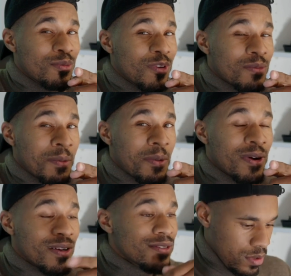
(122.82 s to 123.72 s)
much about my
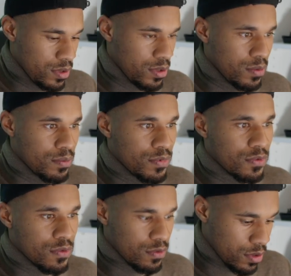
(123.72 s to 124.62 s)
book.
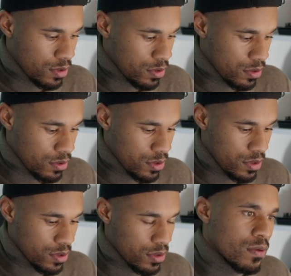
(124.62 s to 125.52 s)
Oops,
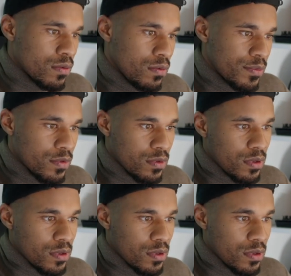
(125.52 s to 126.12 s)
curring. Oops.